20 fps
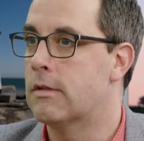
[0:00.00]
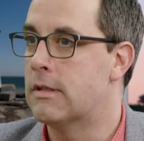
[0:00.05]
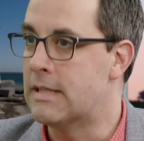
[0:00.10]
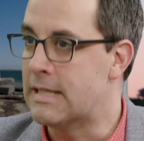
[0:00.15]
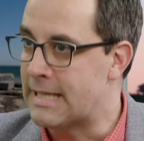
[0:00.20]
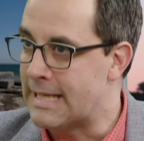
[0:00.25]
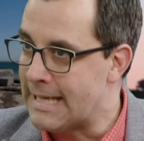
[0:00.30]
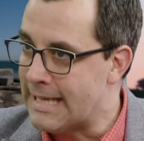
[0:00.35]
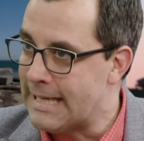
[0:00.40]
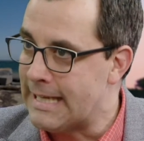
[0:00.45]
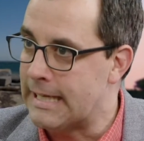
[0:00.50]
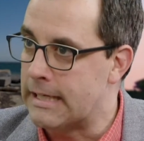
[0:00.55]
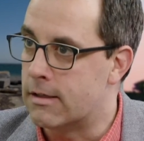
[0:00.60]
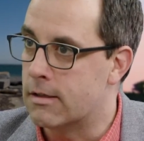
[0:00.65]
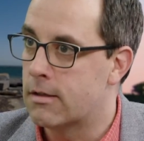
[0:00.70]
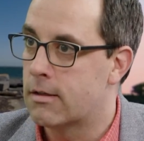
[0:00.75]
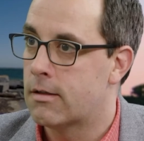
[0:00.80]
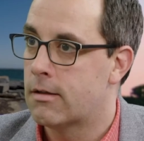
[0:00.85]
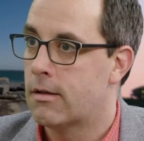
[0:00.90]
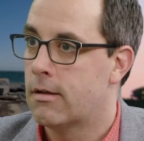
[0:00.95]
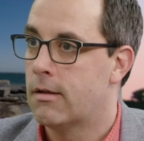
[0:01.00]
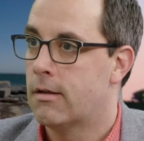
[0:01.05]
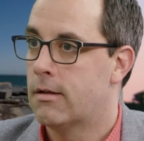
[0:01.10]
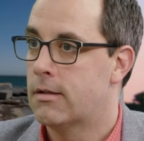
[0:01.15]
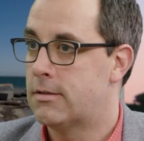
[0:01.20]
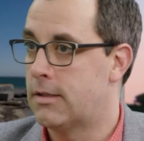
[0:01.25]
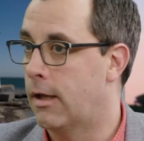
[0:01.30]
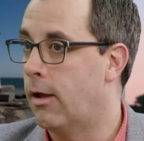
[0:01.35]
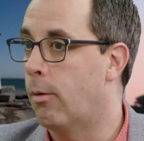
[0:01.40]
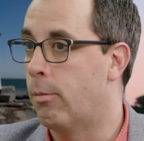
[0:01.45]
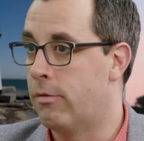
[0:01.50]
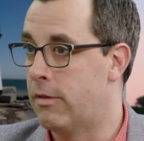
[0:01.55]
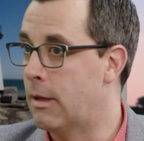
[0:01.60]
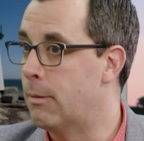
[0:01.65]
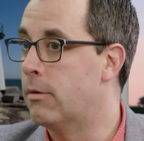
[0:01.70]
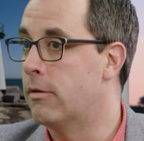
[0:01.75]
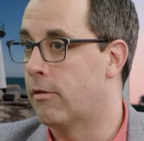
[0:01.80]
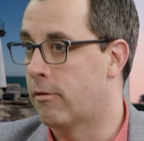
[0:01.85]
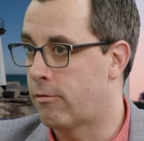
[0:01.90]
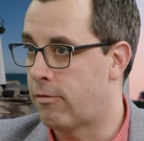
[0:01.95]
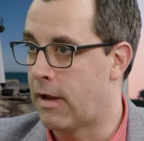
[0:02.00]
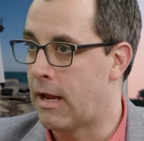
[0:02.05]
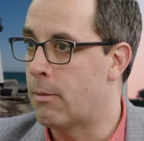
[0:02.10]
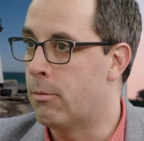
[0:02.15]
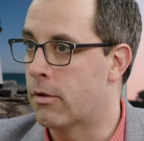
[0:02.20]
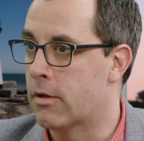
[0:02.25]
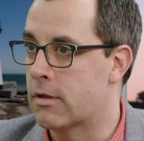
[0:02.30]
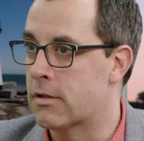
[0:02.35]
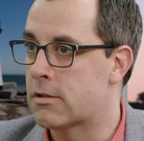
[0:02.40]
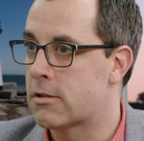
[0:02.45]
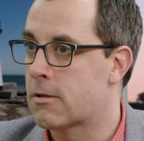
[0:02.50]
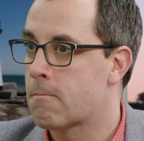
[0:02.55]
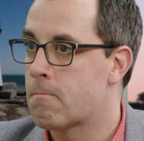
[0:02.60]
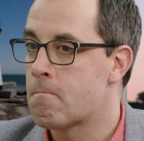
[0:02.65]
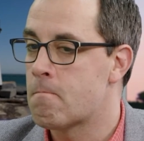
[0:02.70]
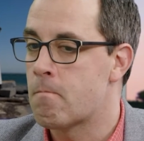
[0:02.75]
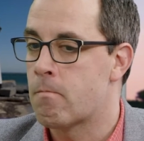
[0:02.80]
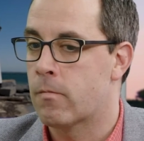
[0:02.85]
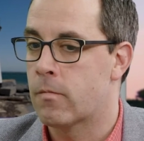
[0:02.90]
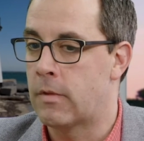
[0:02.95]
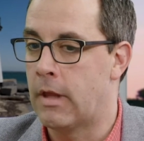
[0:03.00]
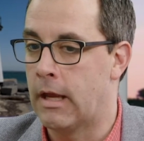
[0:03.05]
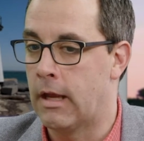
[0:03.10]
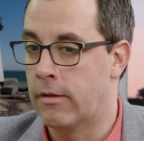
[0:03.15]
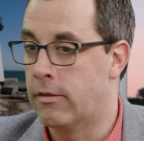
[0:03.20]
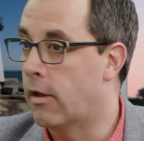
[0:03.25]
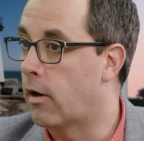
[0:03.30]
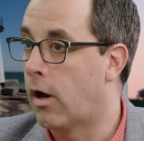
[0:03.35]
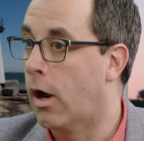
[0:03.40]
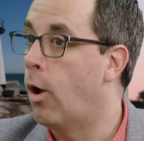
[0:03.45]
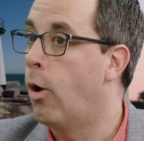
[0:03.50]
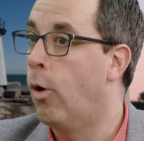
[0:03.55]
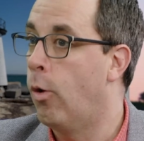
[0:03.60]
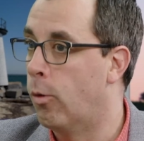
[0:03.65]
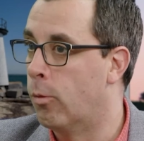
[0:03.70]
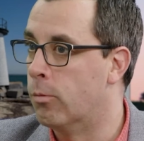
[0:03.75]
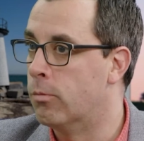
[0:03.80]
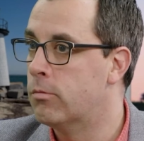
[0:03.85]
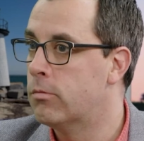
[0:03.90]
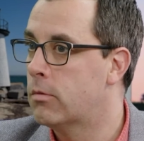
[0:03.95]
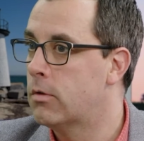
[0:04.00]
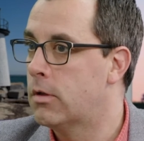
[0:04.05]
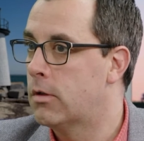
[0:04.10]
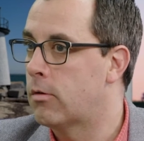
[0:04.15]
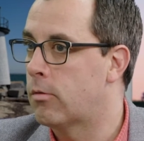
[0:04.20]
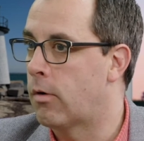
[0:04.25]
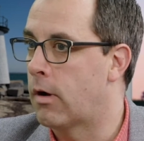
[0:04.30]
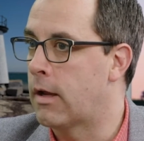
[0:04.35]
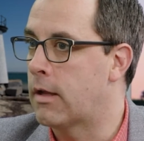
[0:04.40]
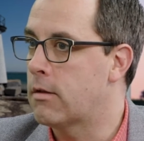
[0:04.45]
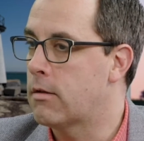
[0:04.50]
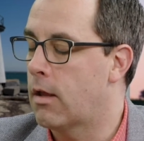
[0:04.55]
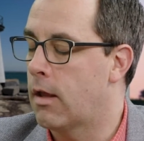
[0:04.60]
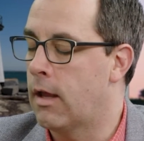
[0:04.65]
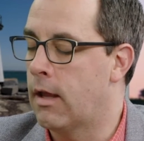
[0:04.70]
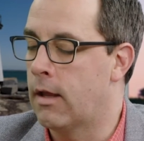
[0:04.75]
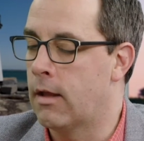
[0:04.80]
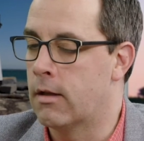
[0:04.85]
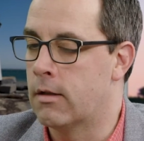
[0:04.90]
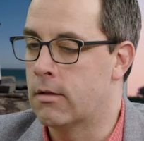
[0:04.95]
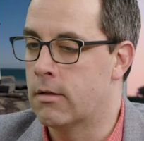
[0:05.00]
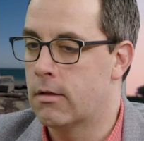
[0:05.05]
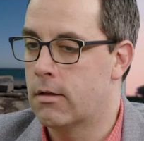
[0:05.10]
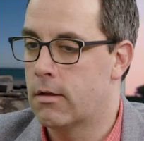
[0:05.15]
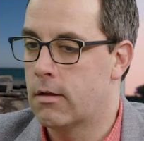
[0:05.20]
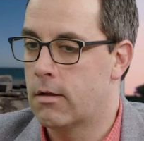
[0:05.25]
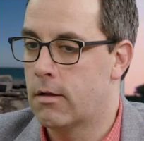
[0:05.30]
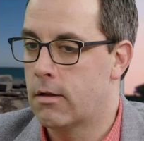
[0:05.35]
need to help them and their families that and they're at home right and